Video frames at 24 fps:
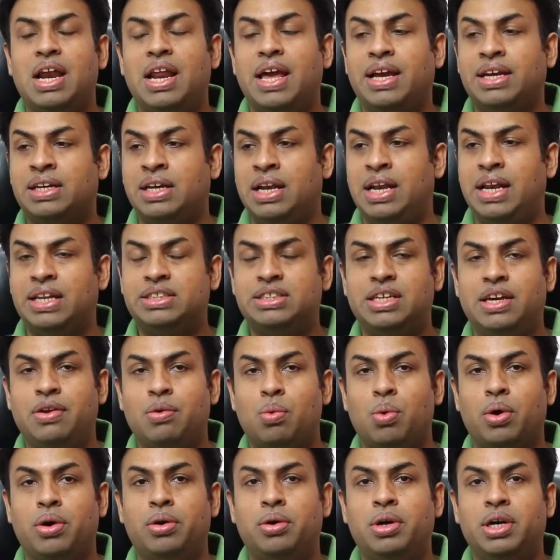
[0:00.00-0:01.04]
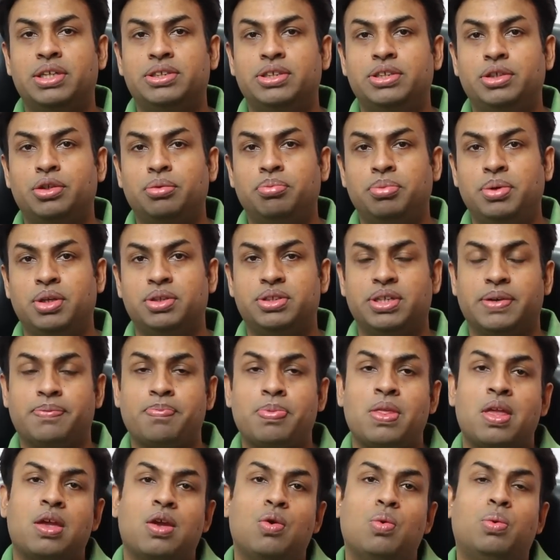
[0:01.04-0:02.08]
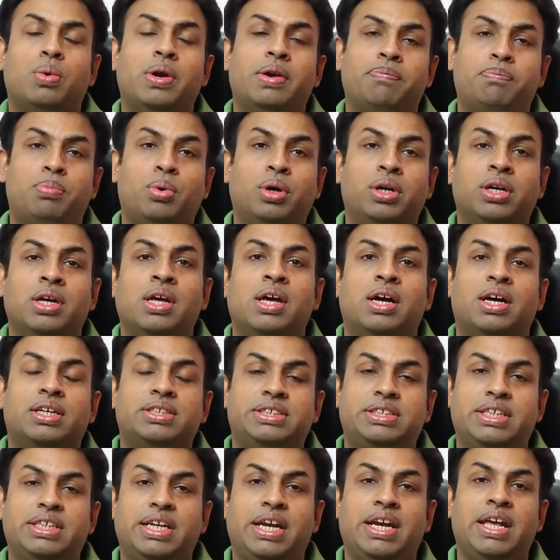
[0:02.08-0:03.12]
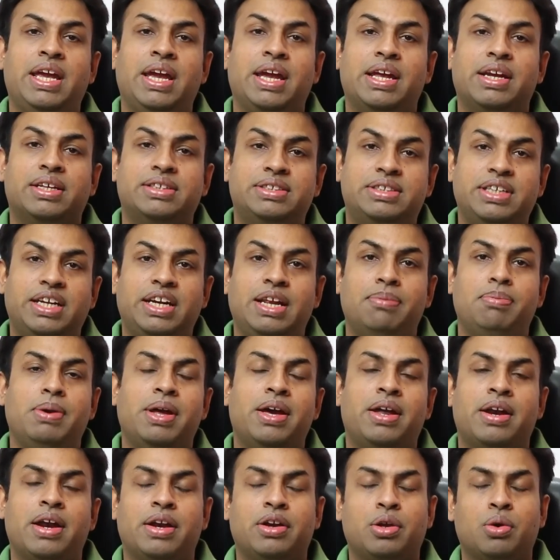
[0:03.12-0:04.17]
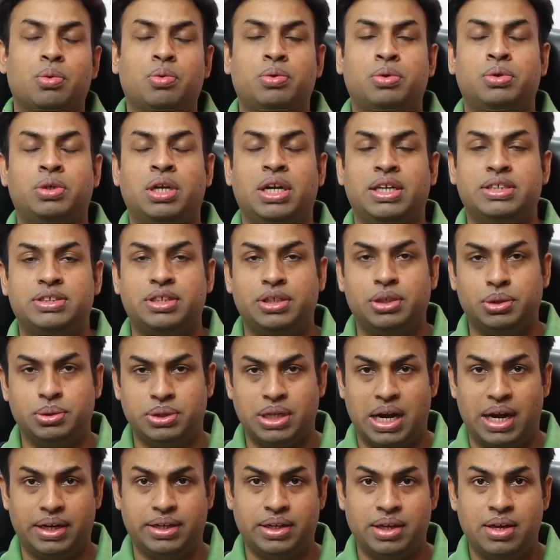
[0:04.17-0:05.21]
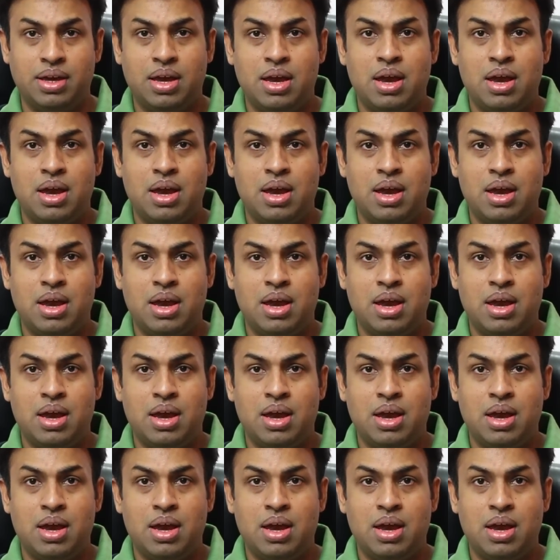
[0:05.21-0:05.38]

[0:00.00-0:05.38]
Like, let's say you want to listen to music, you would put a CD in a CD player and you would listen to that.